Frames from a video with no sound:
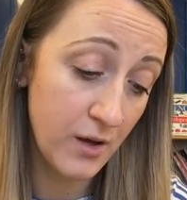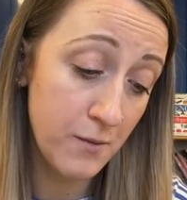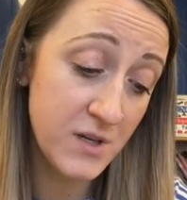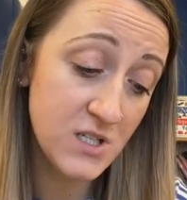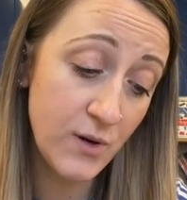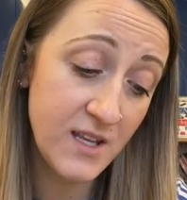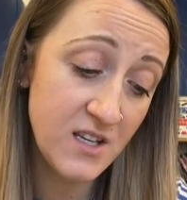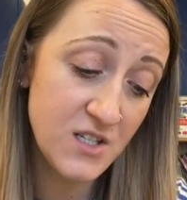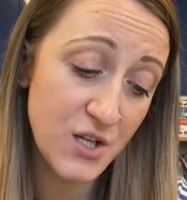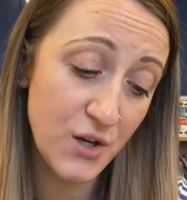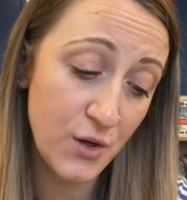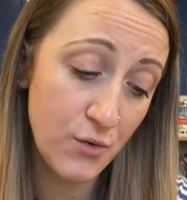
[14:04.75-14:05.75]
between the
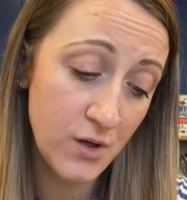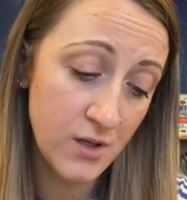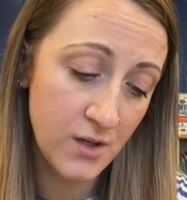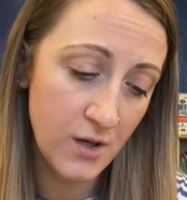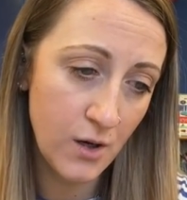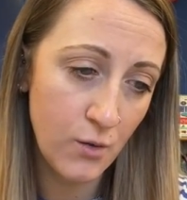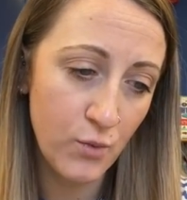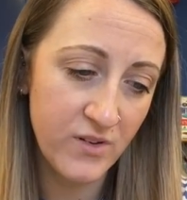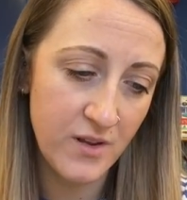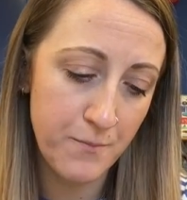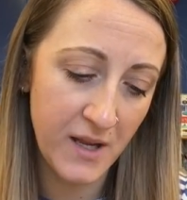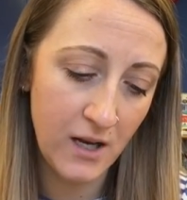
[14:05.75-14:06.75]
two was
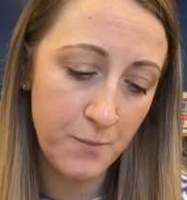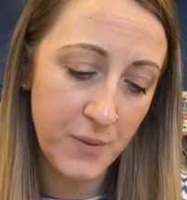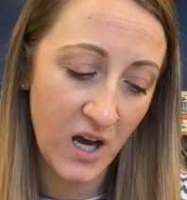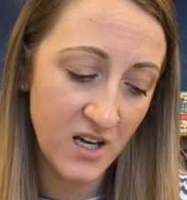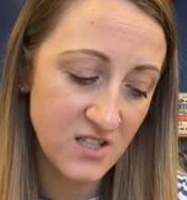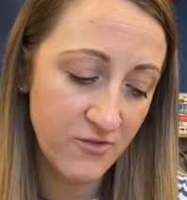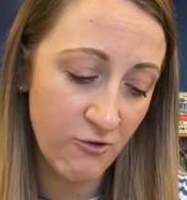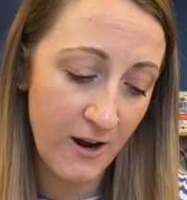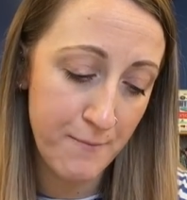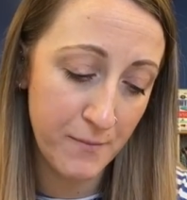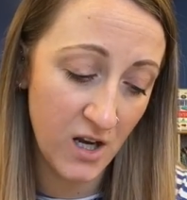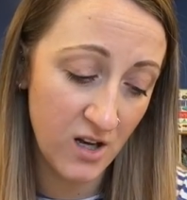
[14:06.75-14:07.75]
the middle part of
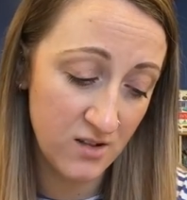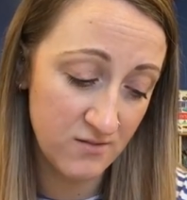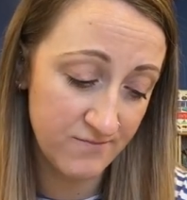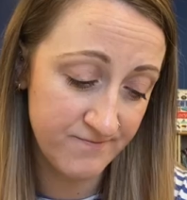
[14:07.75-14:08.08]
Grandma.